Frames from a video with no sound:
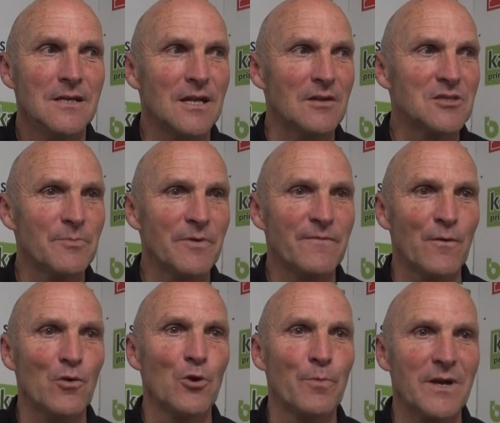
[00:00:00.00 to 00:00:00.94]
you know, to be
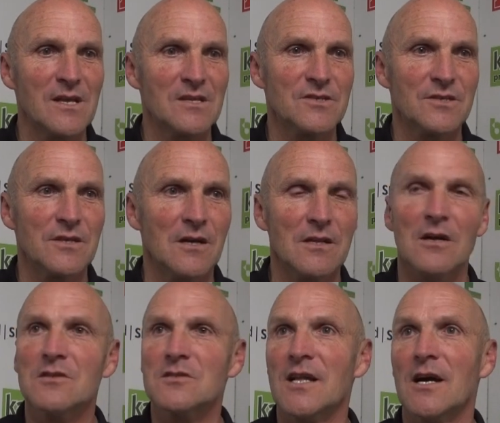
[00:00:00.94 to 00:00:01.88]
four up against a side
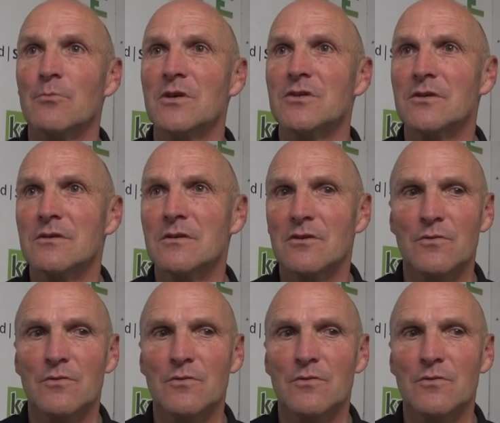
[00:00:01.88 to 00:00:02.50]
like Stourbridge,